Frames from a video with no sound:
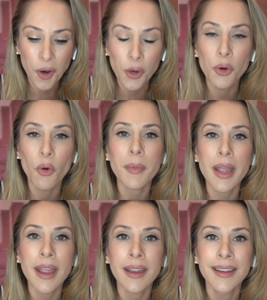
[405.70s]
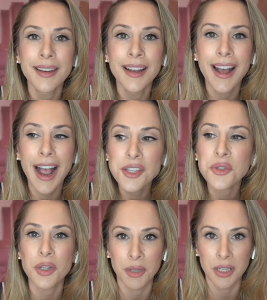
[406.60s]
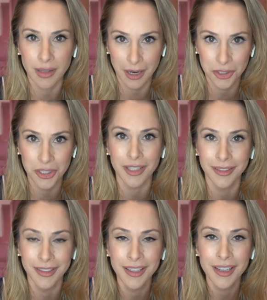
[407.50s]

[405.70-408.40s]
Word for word: her gourmet ice cream collection